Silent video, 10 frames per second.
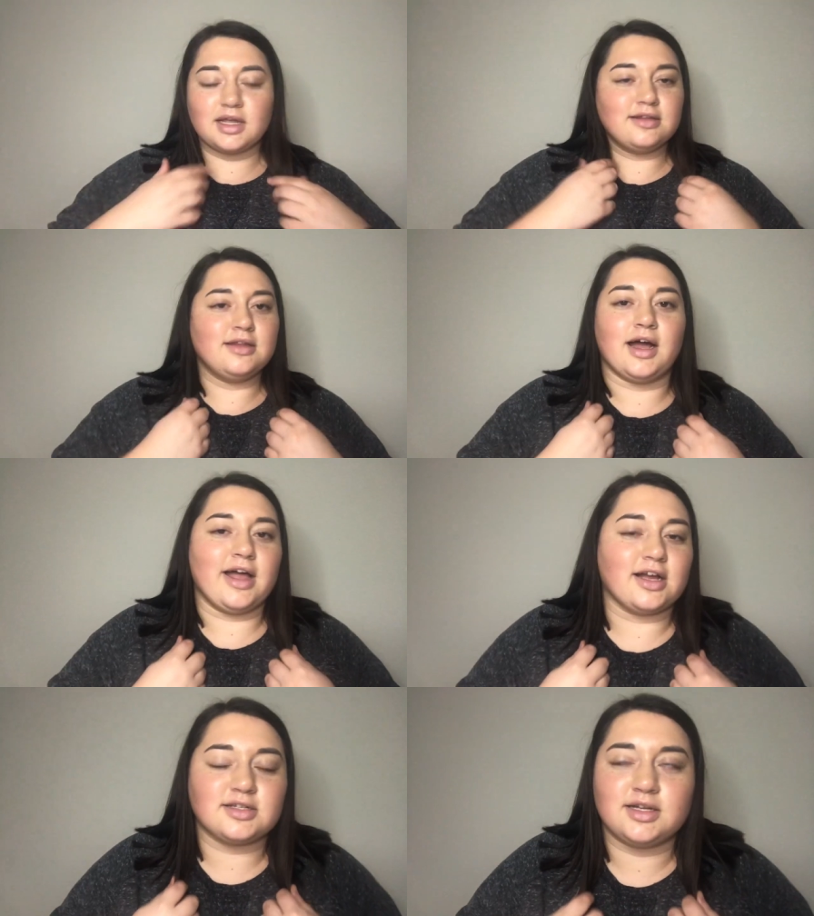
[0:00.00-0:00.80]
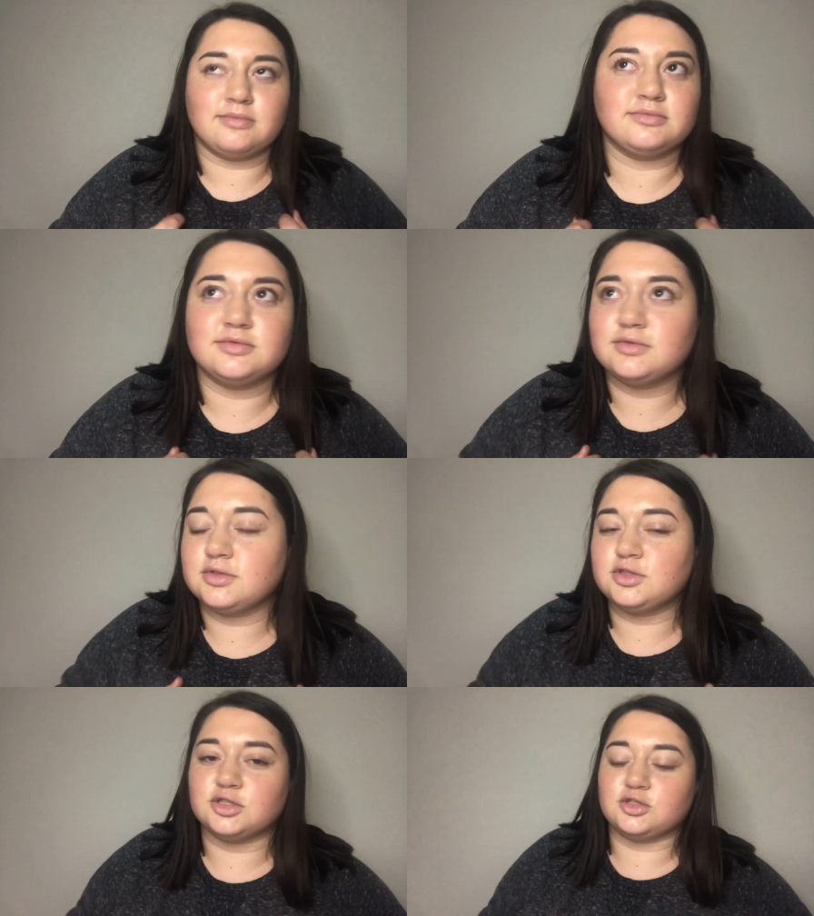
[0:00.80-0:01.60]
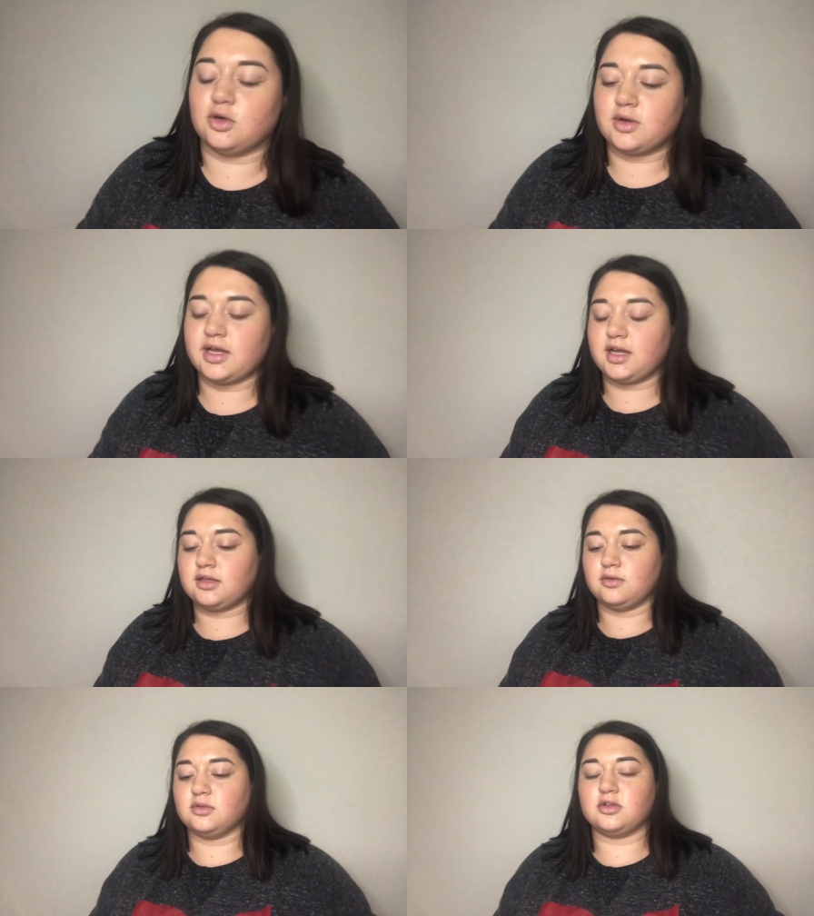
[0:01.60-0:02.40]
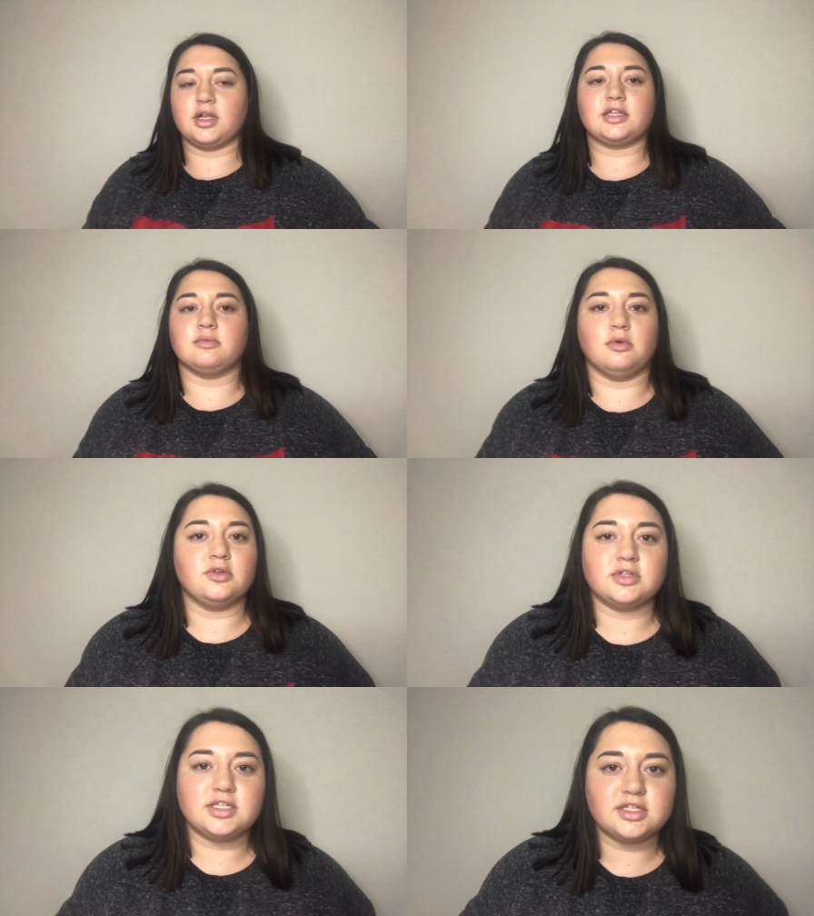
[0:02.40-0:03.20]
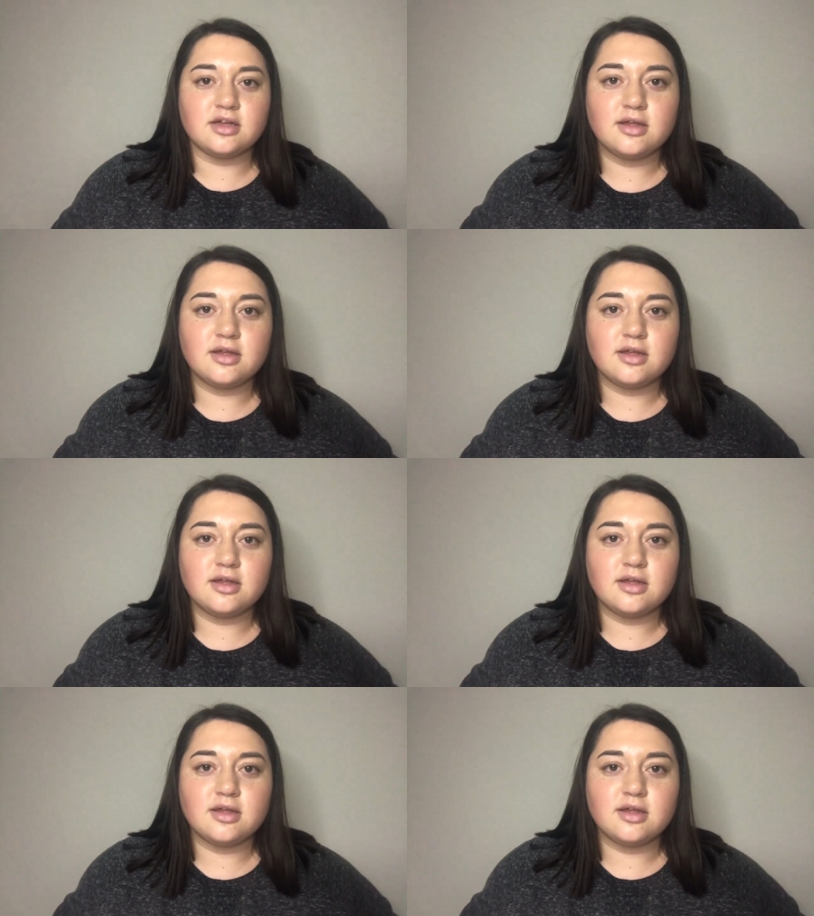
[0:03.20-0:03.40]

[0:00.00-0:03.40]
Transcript: Not actually, I'm just joking. I don't look like the Mona Lisa.